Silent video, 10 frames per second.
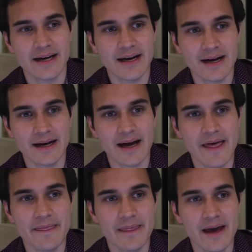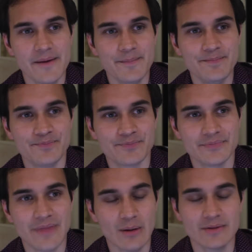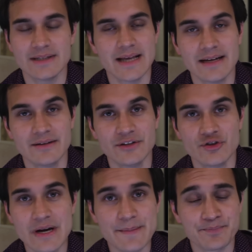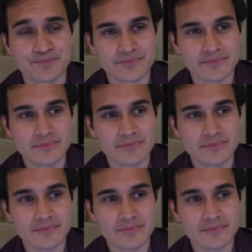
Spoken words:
and that was the end of the dream.